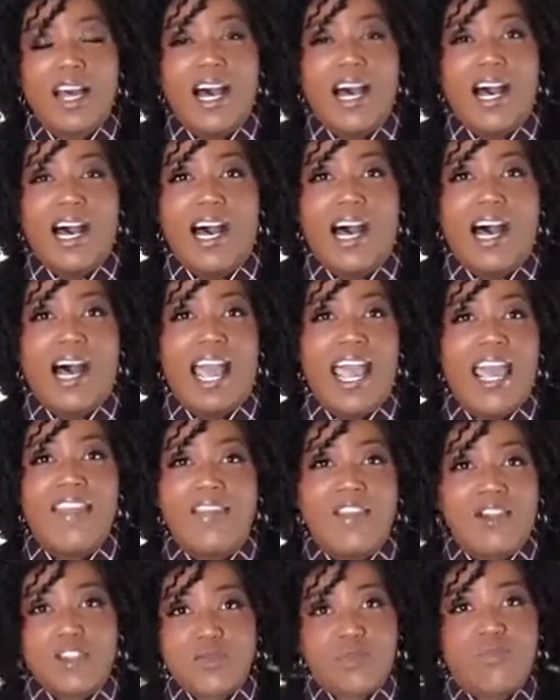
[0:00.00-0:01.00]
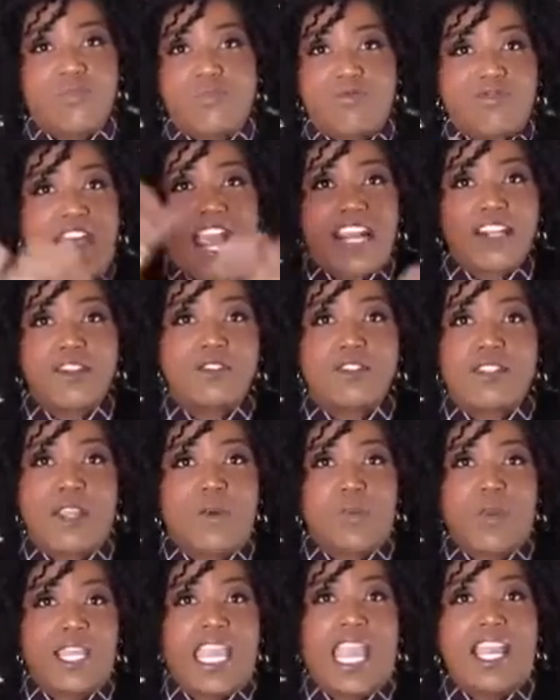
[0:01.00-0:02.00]
And there's factors
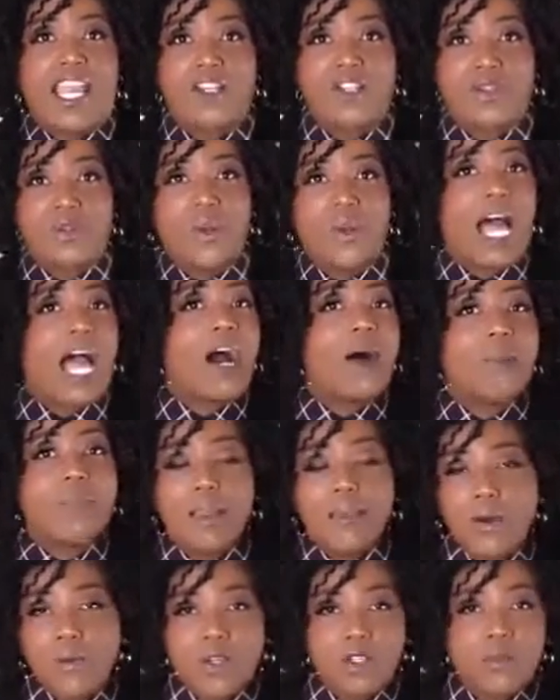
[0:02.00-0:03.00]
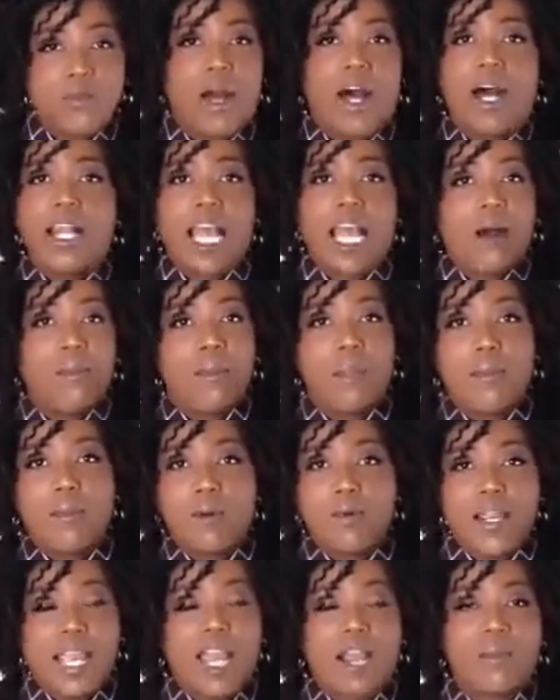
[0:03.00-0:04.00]
that we can't control. How people respond, how
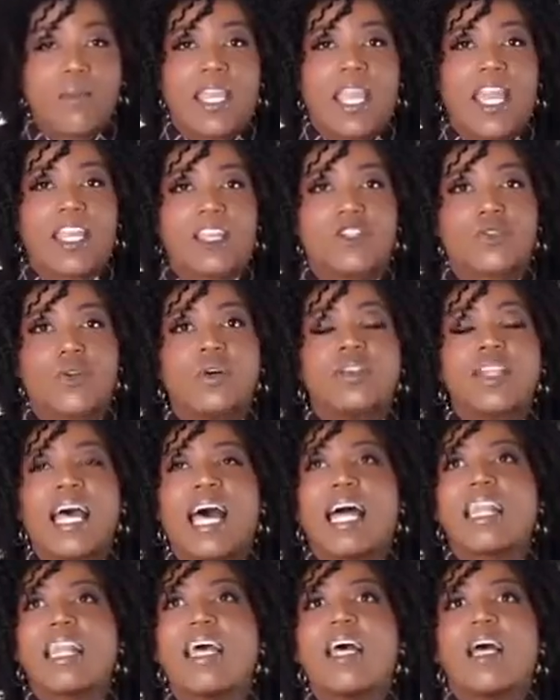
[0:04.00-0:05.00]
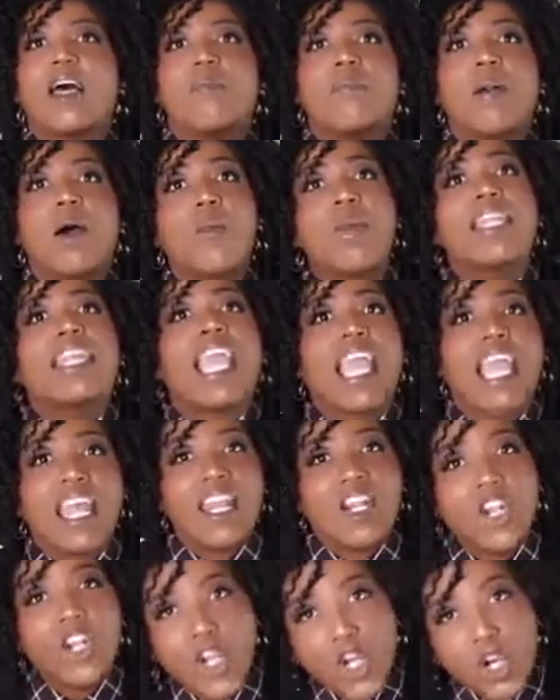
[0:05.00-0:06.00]
people react, we can't control that. But we
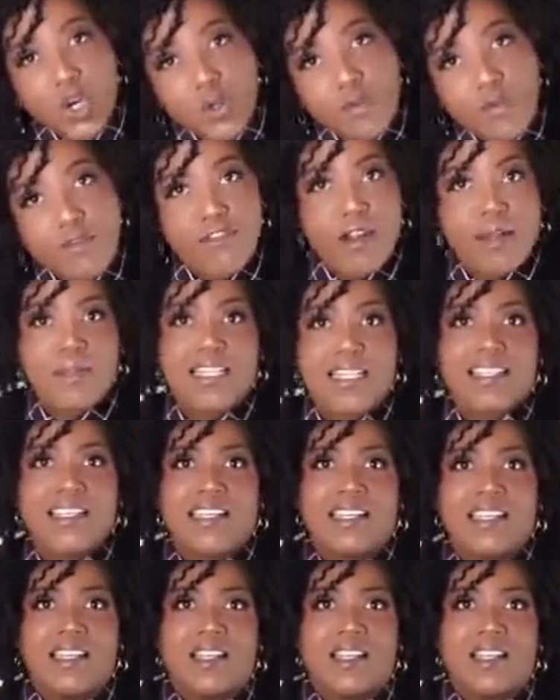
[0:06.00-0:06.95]
can learn from it.